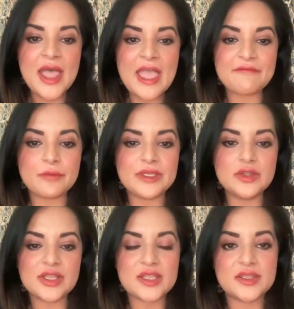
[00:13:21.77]
If we
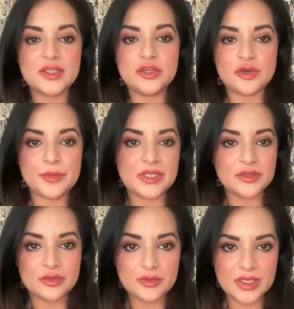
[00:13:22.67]
look at the European
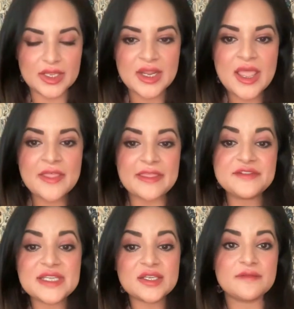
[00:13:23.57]
Union, they've
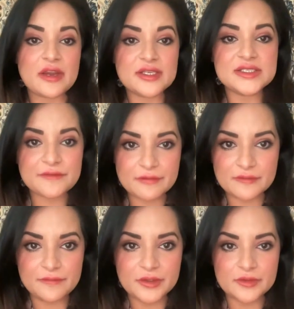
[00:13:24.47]
taken a very different view.